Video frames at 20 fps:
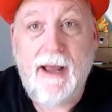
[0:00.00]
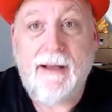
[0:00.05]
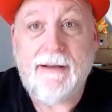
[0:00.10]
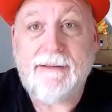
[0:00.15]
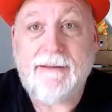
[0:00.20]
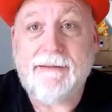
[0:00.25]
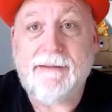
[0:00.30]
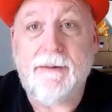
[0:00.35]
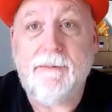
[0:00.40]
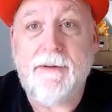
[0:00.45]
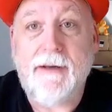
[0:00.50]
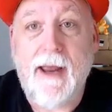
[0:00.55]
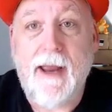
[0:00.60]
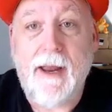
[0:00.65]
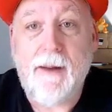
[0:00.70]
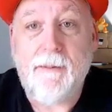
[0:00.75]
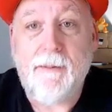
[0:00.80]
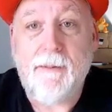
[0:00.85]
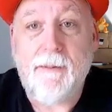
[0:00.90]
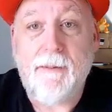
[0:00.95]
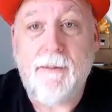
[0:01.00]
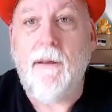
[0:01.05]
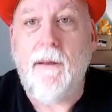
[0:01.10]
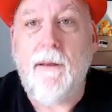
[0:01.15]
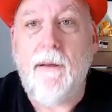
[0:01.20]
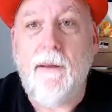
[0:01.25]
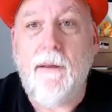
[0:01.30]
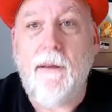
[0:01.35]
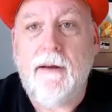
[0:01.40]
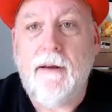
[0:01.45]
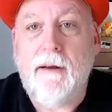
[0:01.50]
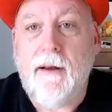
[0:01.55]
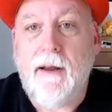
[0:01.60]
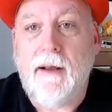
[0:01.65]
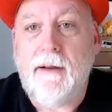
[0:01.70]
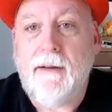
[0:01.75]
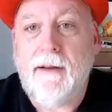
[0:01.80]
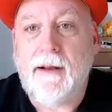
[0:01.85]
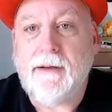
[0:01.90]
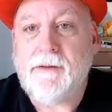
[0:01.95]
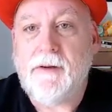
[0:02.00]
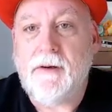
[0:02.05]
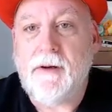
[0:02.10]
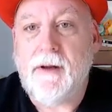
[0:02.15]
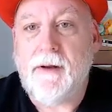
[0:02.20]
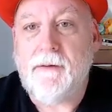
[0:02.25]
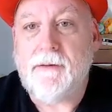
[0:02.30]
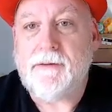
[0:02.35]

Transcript: some damage. And that's going to give us a